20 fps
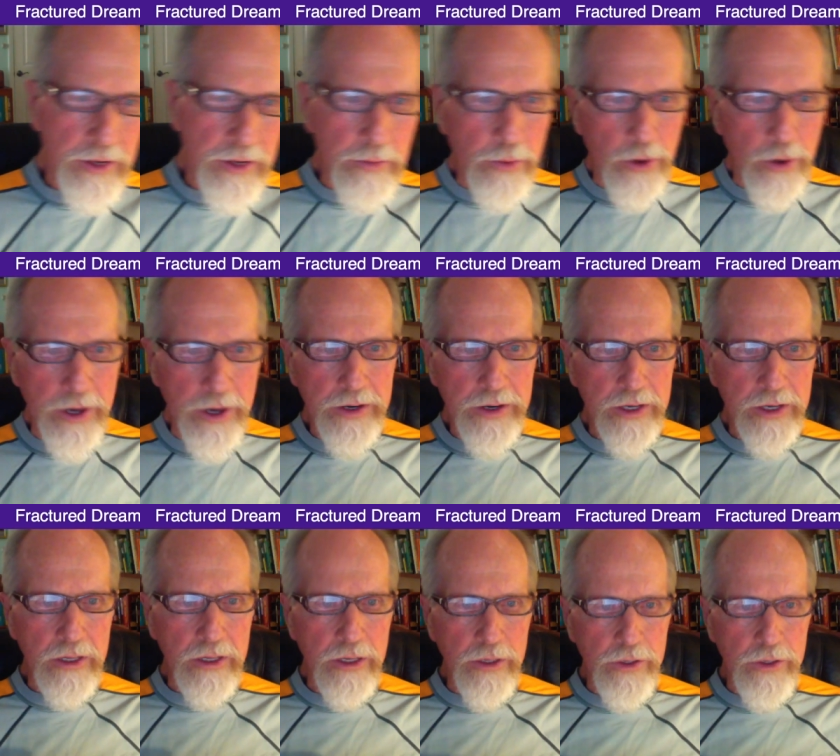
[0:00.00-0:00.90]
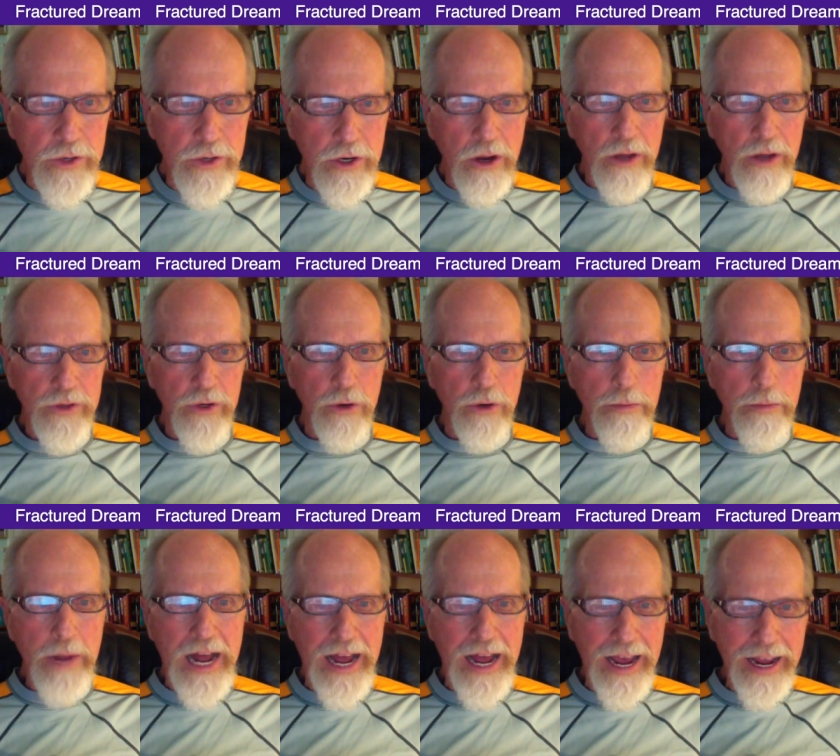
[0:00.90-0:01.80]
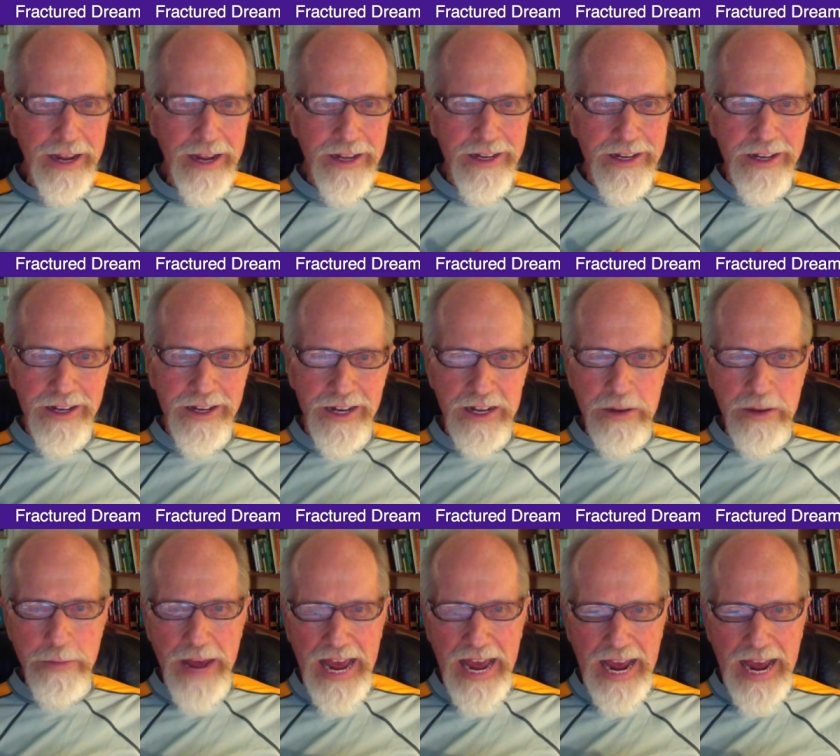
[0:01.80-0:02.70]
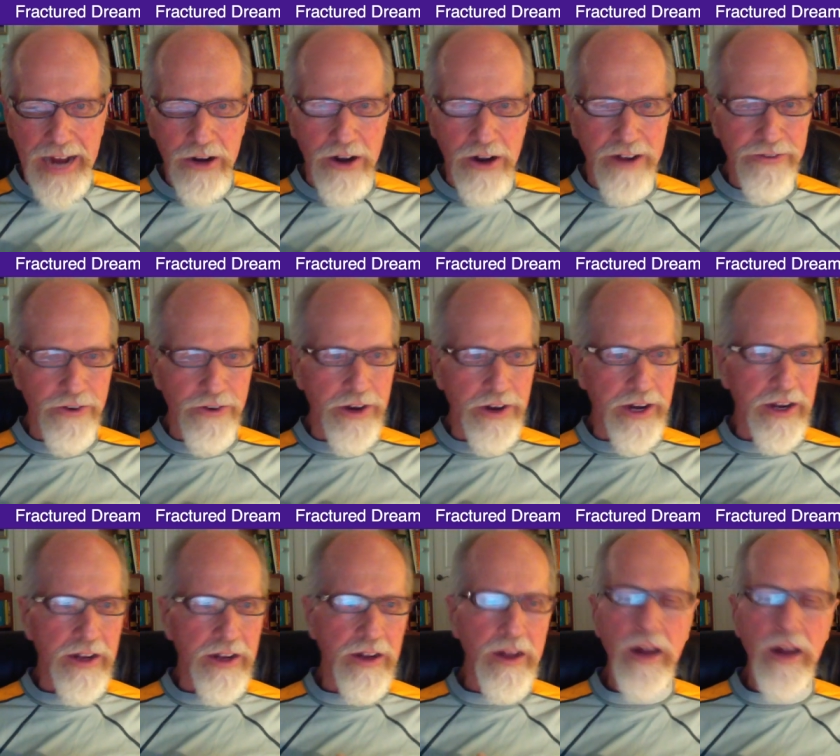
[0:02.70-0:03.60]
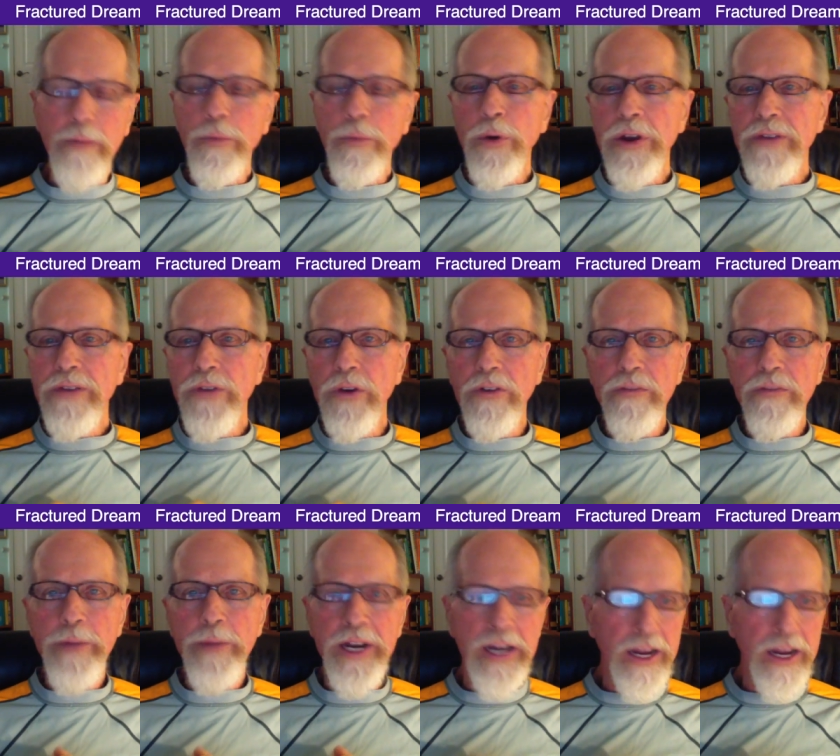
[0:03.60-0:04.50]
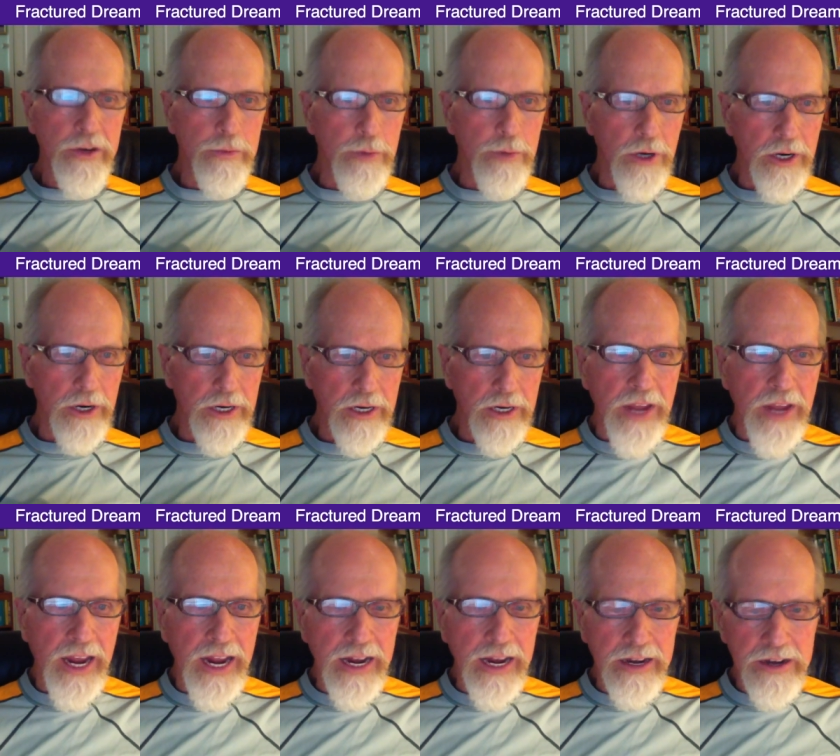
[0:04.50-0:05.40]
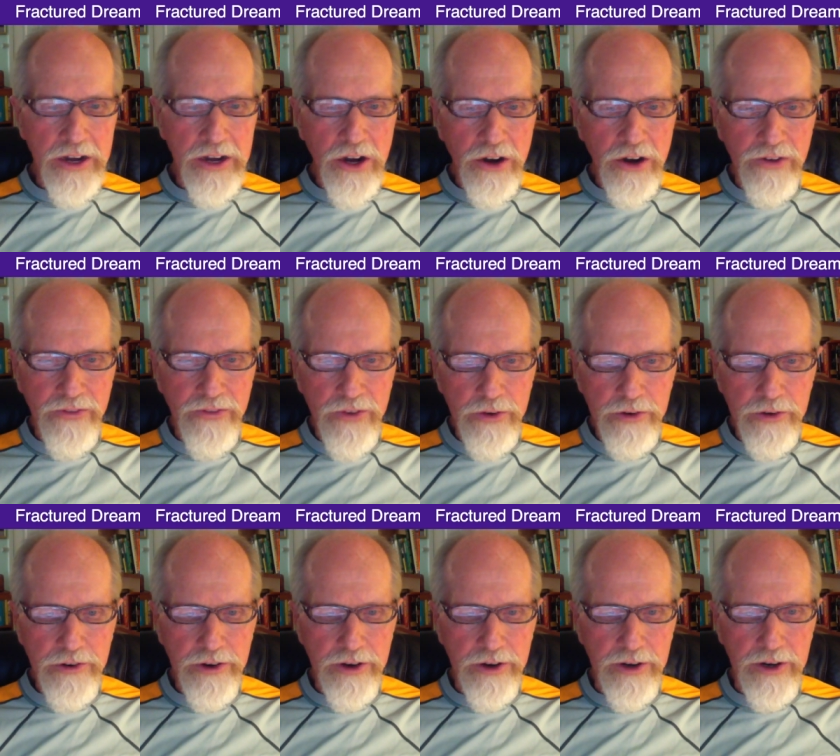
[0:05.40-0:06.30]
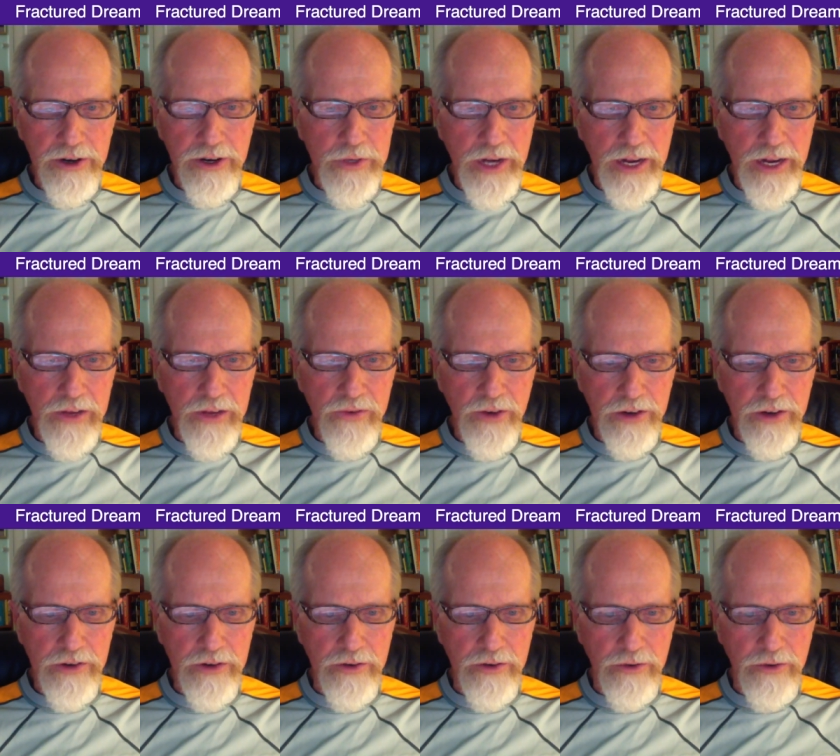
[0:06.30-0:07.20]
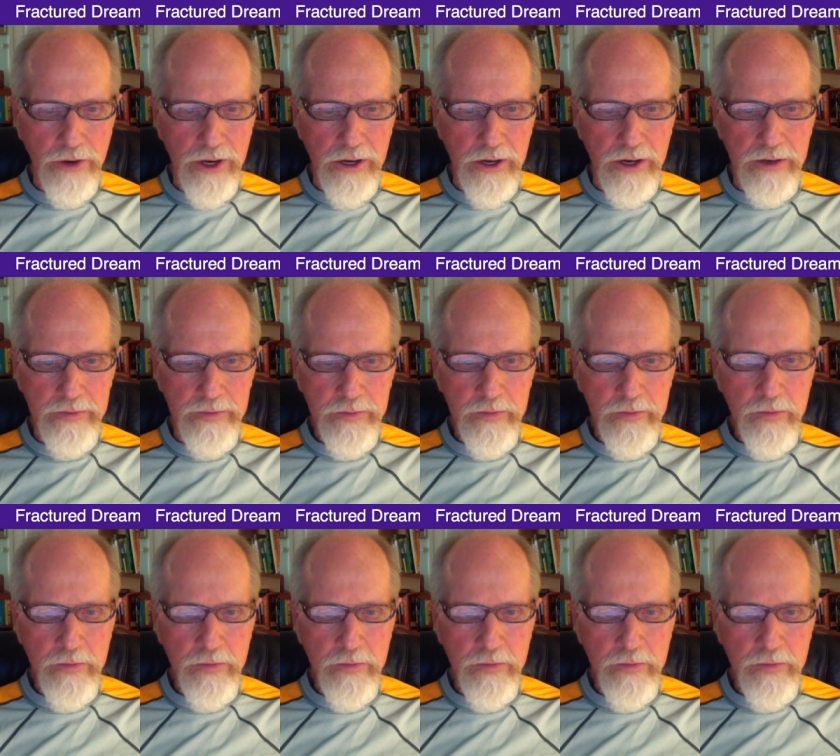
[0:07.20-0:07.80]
in print, includes an also buy in the back, offering a preview of my next book, a near-future science fiction thriller